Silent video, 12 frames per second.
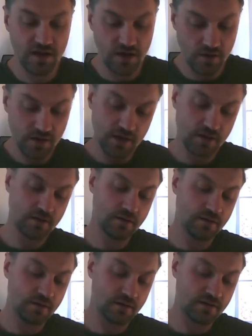
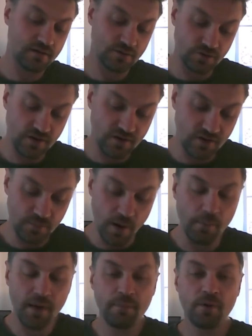oh, that's an interesting spell,
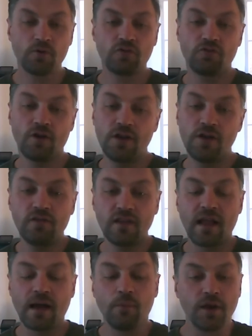maybe I ought to try using
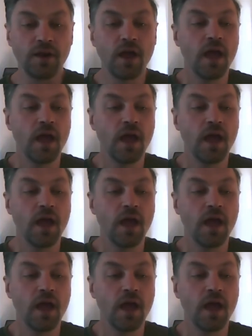that one.